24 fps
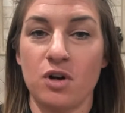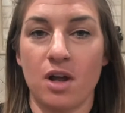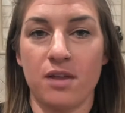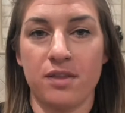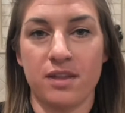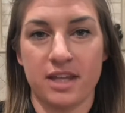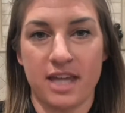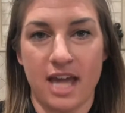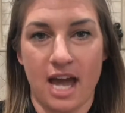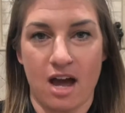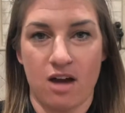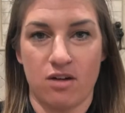on the
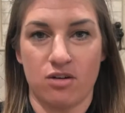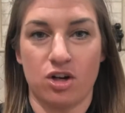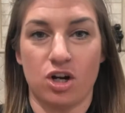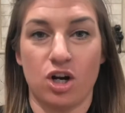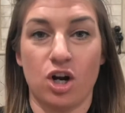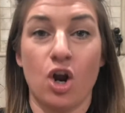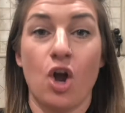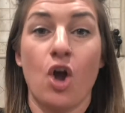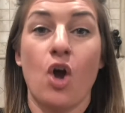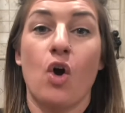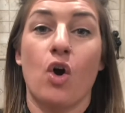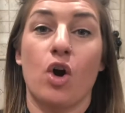
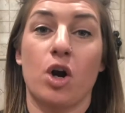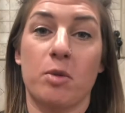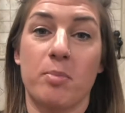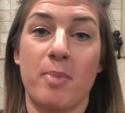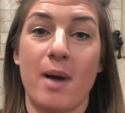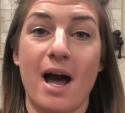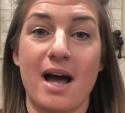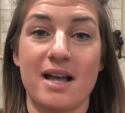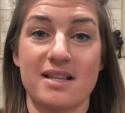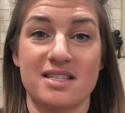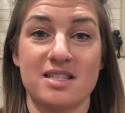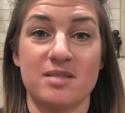counter or
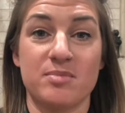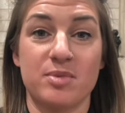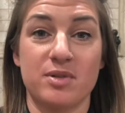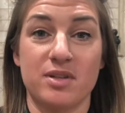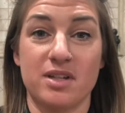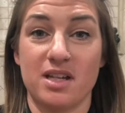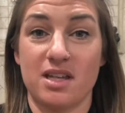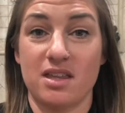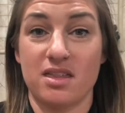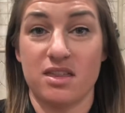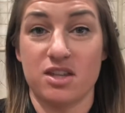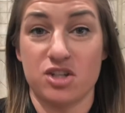
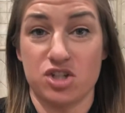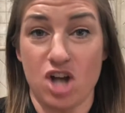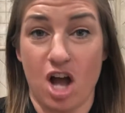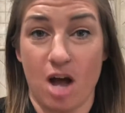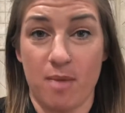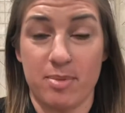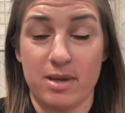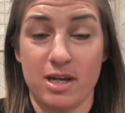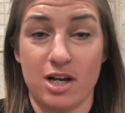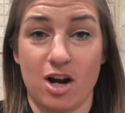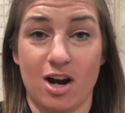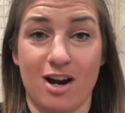possibly the
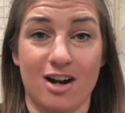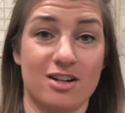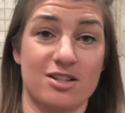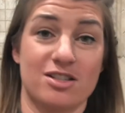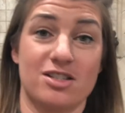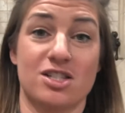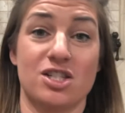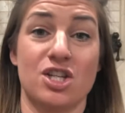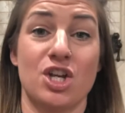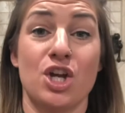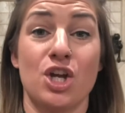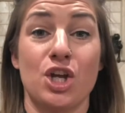shopping
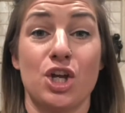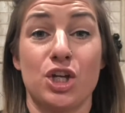carts,